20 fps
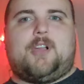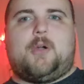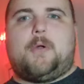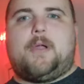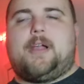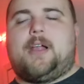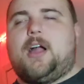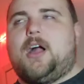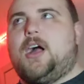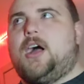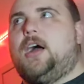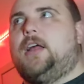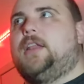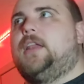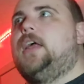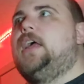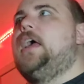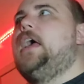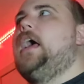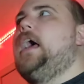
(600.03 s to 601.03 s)
going
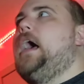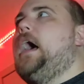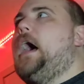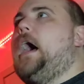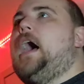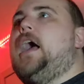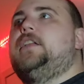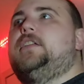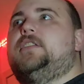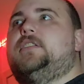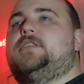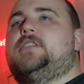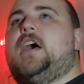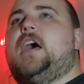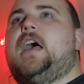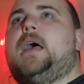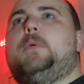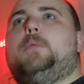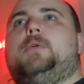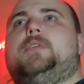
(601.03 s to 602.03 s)
on. I just
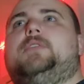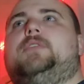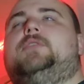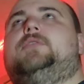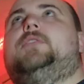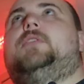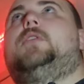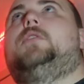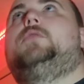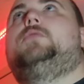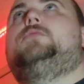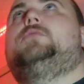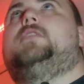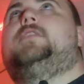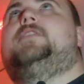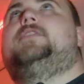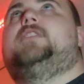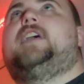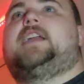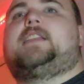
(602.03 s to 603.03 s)
thought it was so
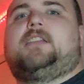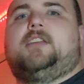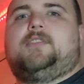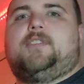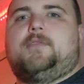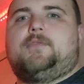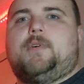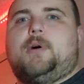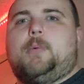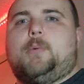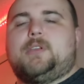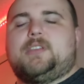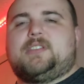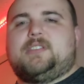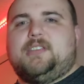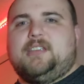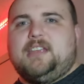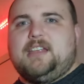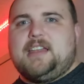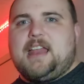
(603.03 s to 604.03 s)
reflective of what we
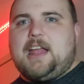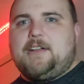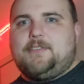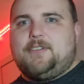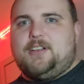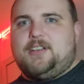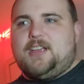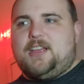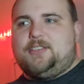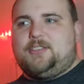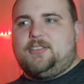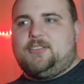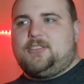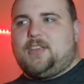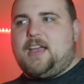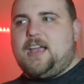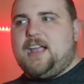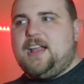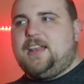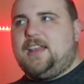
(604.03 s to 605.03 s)
see in everyday
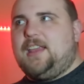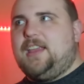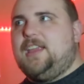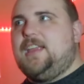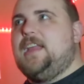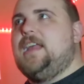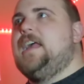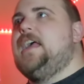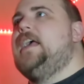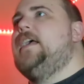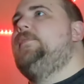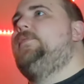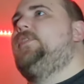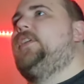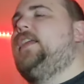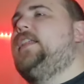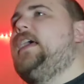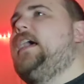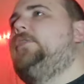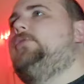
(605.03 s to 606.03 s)
society
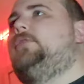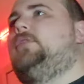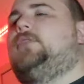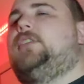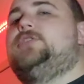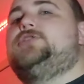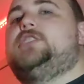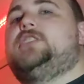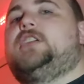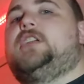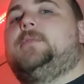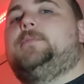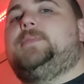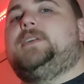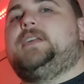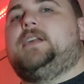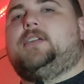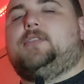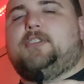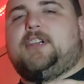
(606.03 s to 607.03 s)
and how religion can
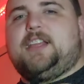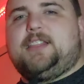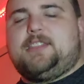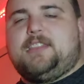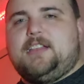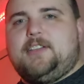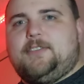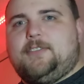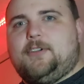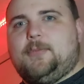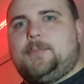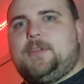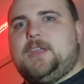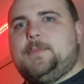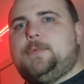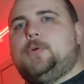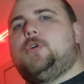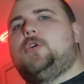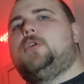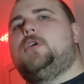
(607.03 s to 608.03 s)
be a great thing for
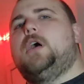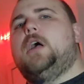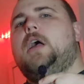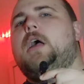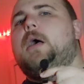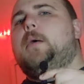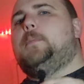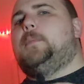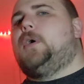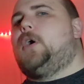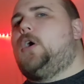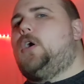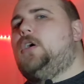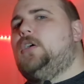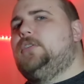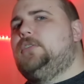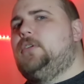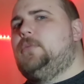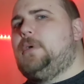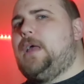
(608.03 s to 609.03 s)
people, but
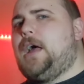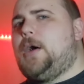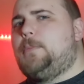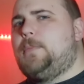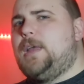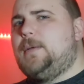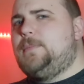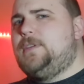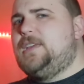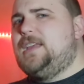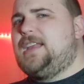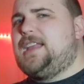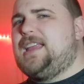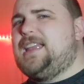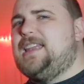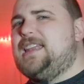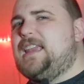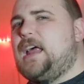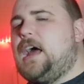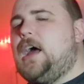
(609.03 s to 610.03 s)
also how maybe it
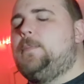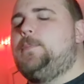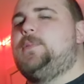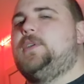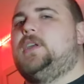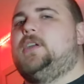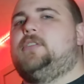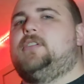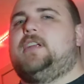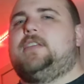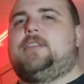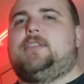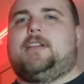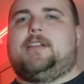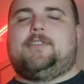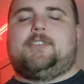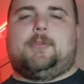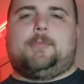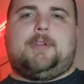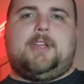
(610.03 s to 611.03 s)
cannot be a great
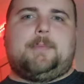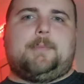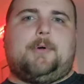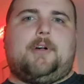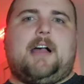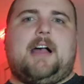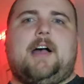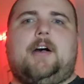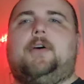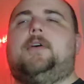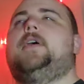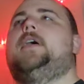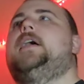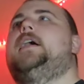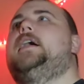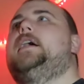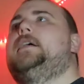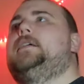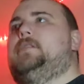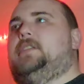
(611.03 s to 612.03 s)
thing for people. How,
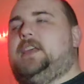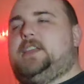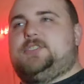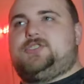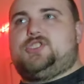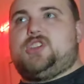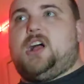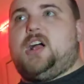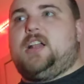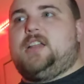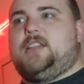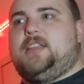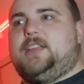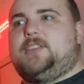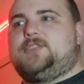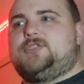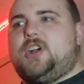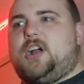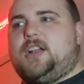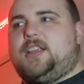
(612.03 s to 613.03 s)
like
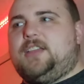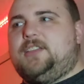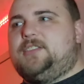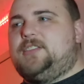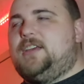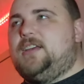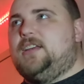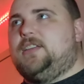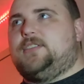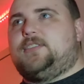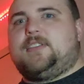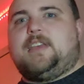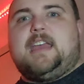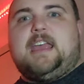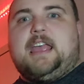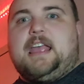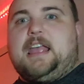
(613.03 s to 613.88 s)
Johnny says,